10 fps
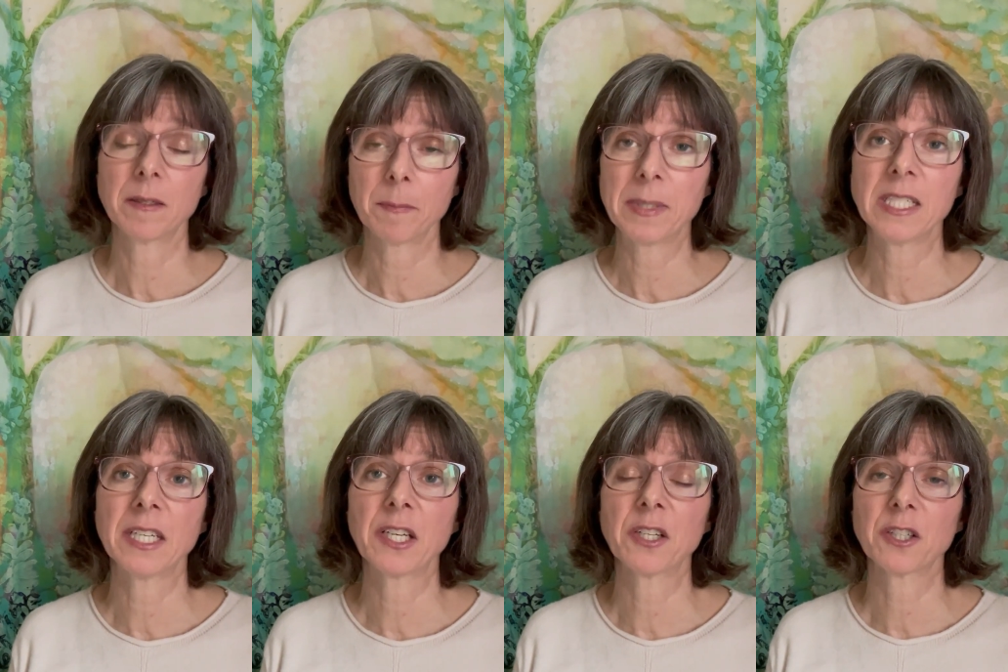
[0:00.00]

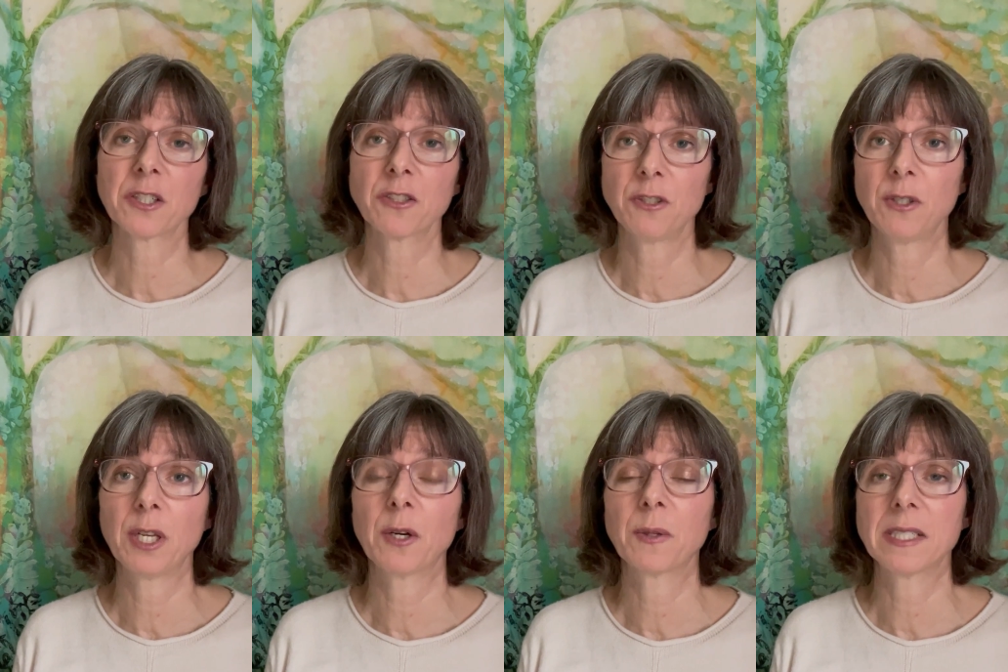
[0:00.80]
particular
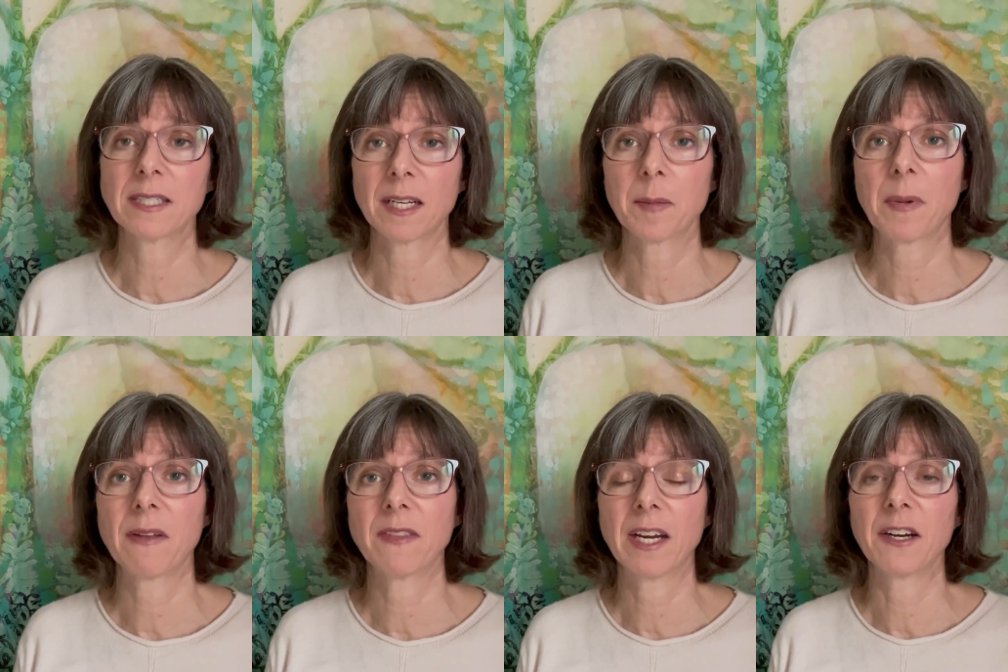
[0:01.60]
studio is set up
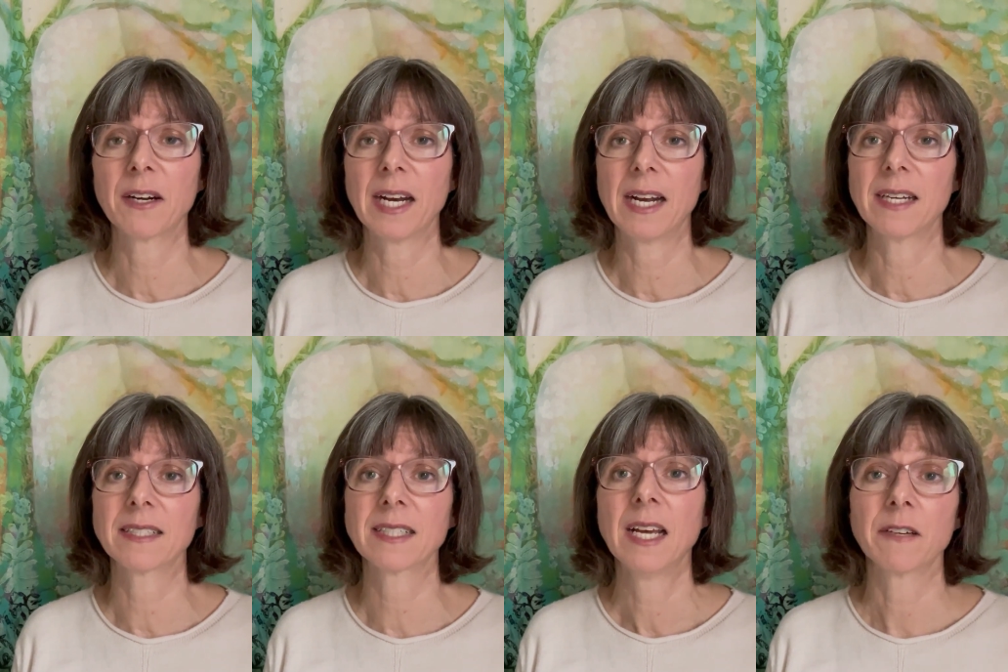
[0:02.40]
on there
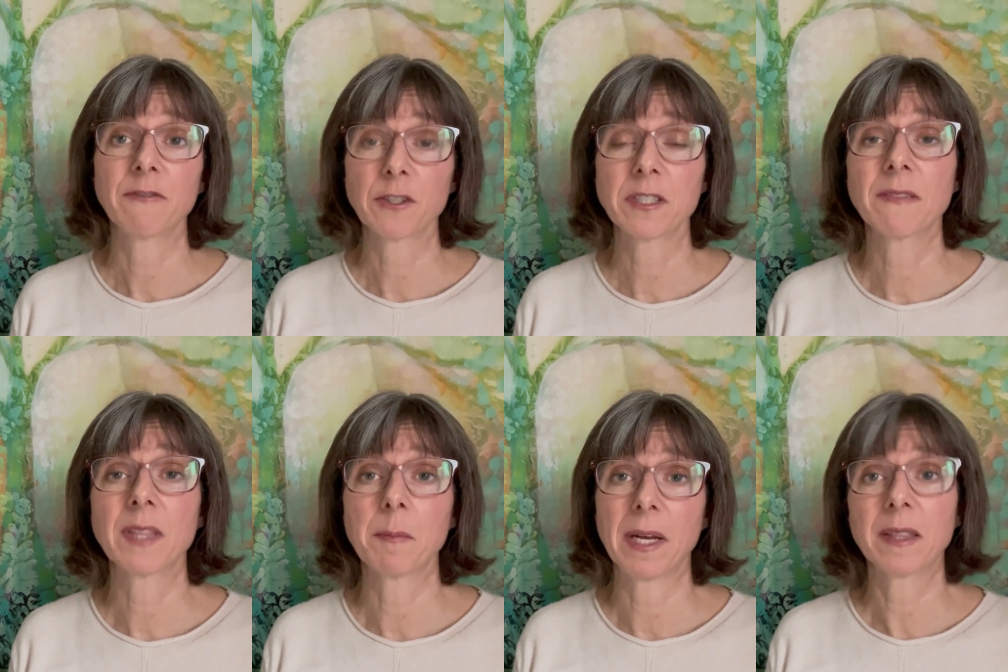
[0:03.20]
as first of the
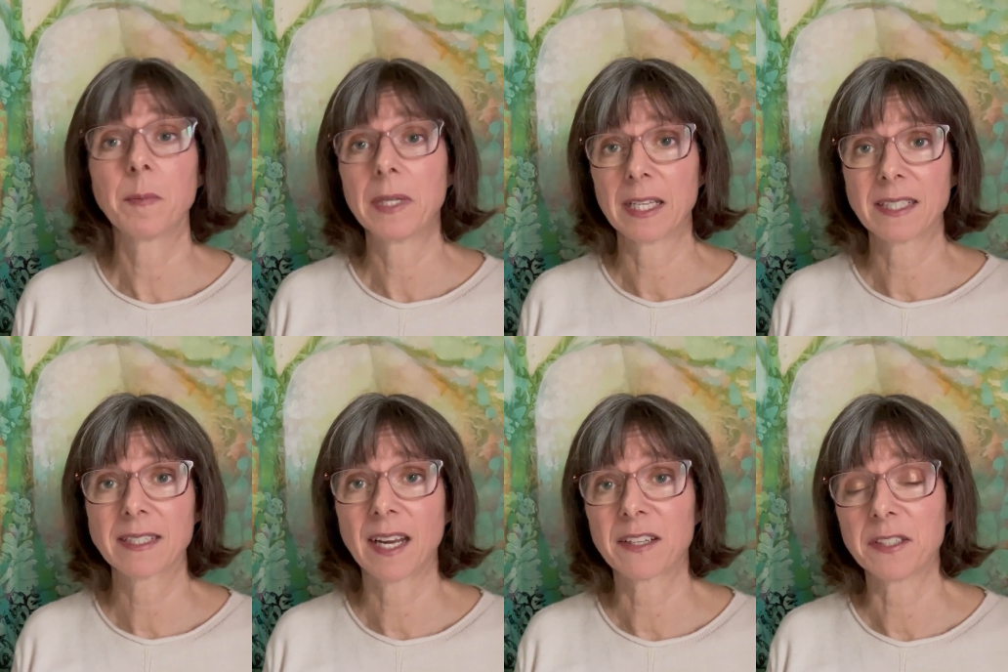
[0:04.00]
month billing
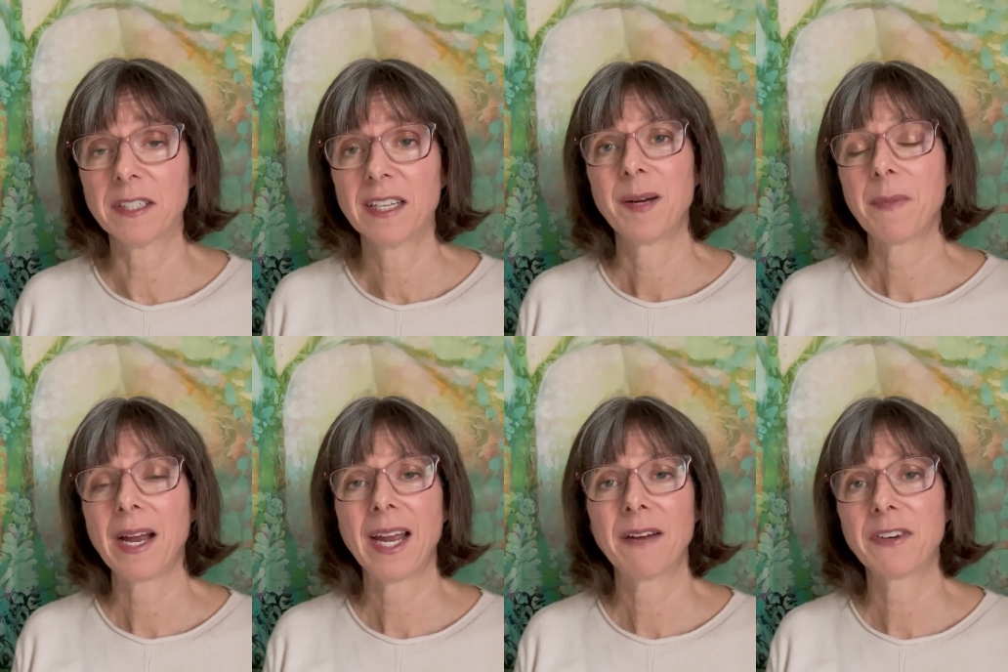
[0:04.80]
cycle. I
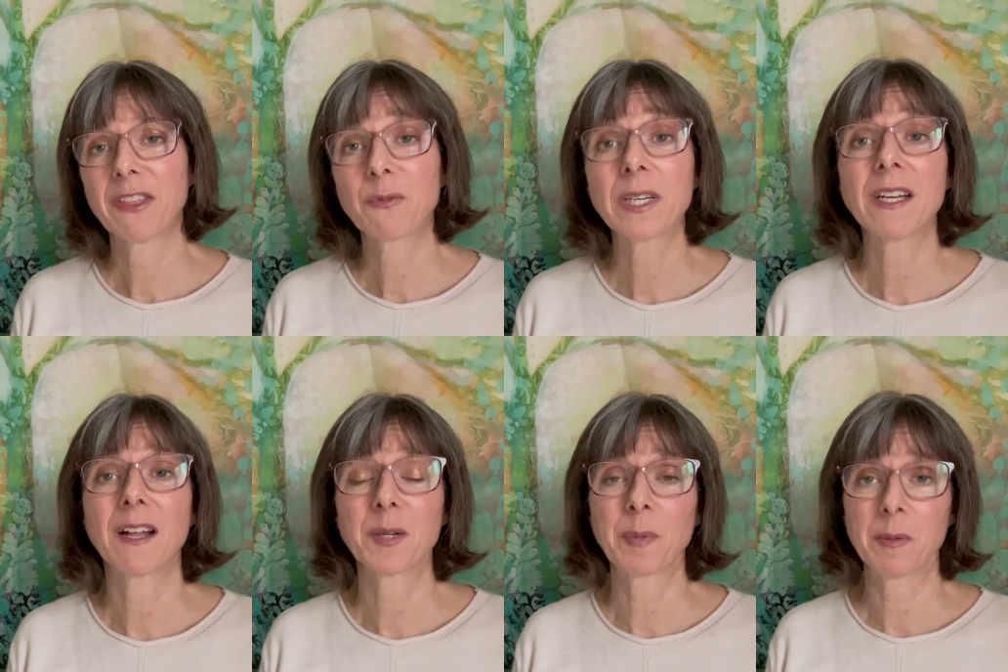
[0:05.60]
have a
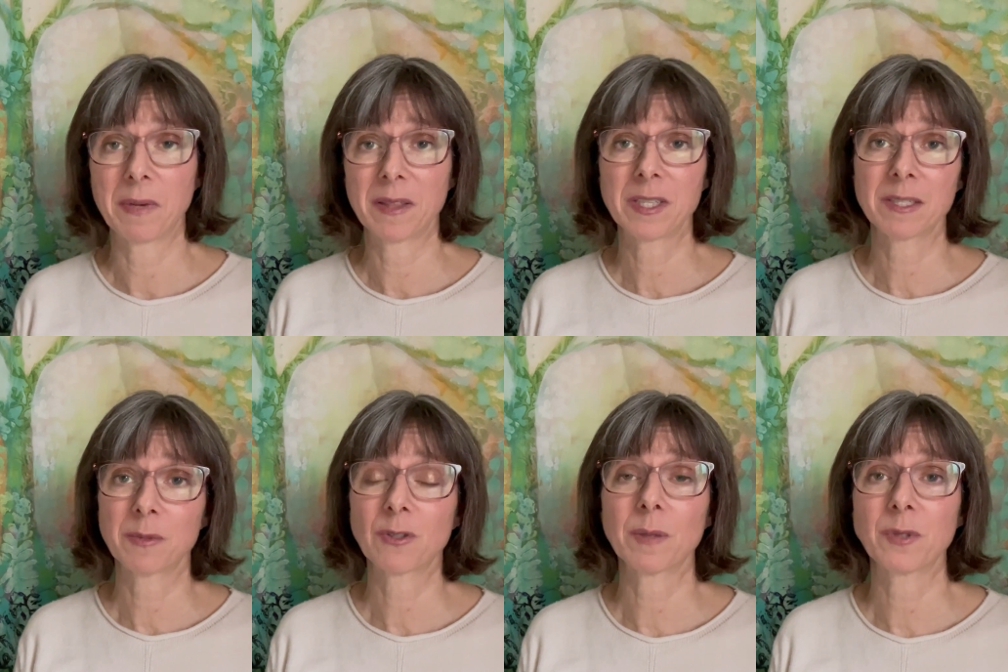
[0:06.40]
$3 per month
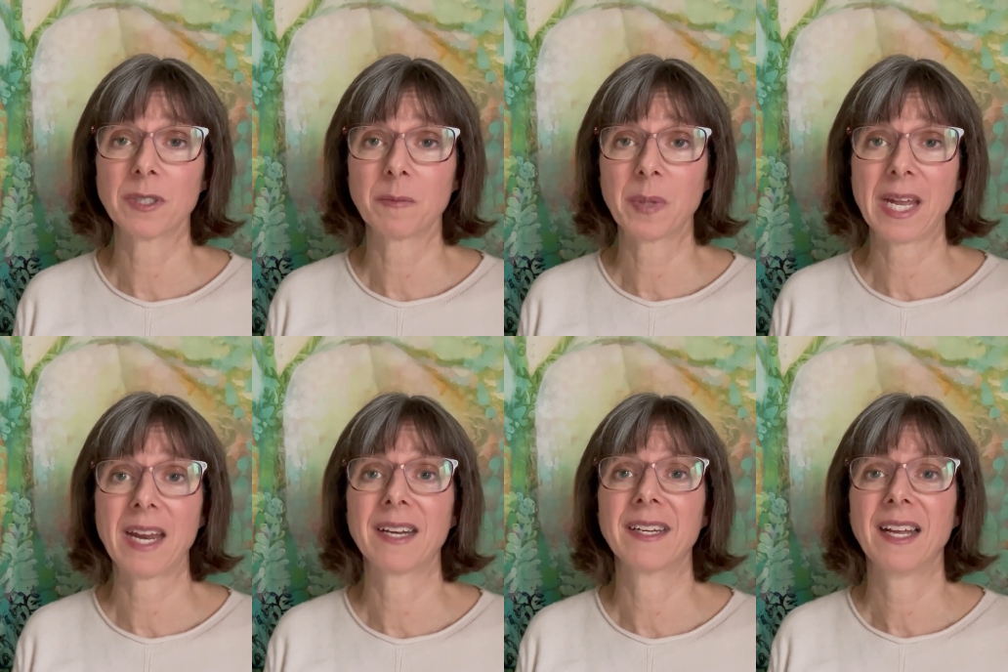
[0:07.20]
subscription
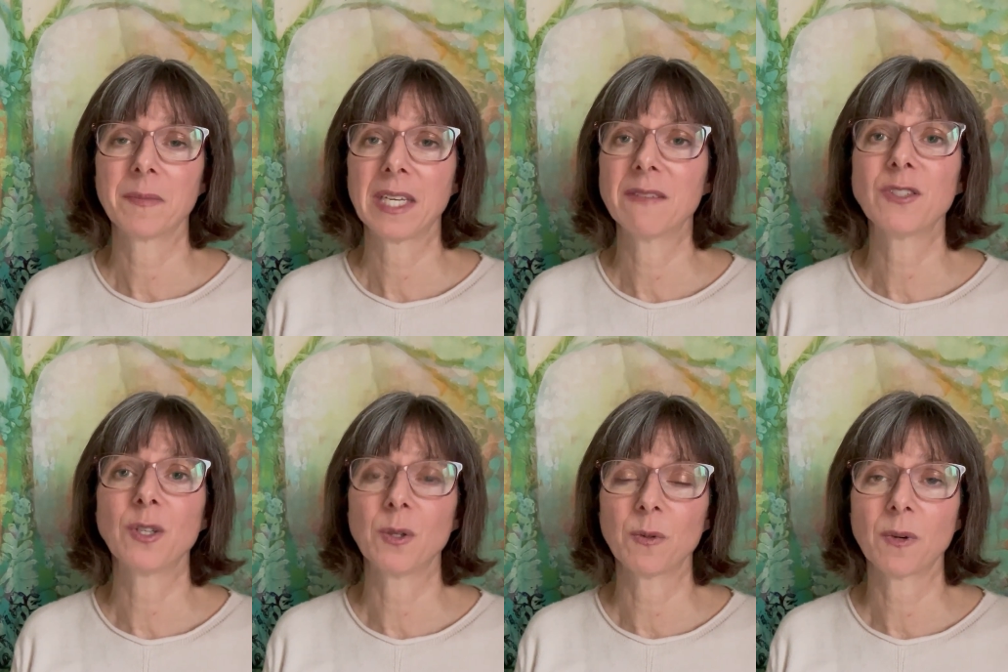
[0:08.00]
plan. It gives
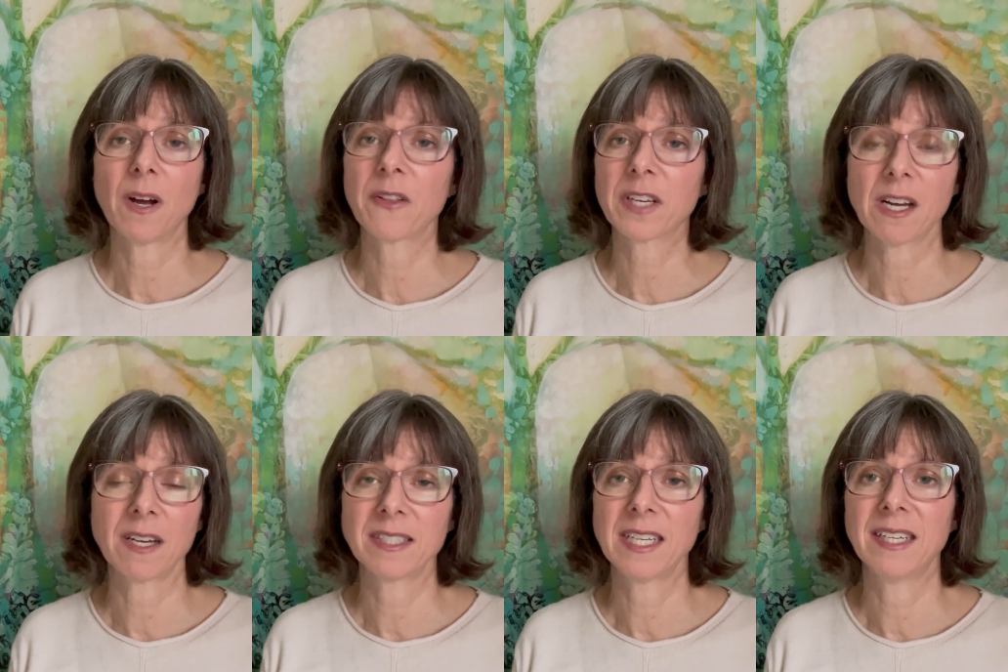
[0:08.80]
you all the
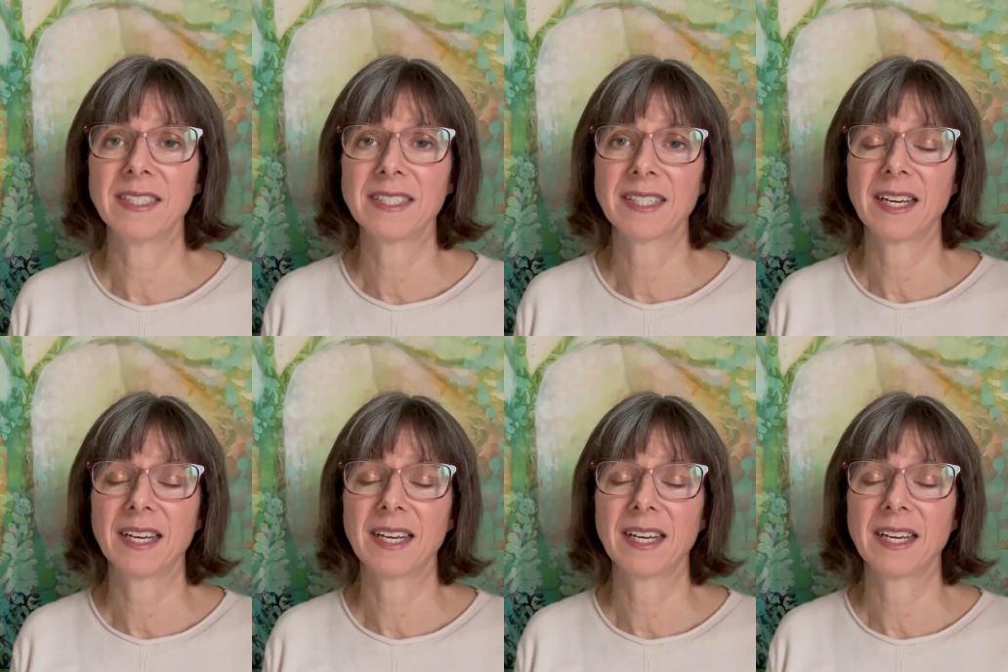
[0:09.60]
content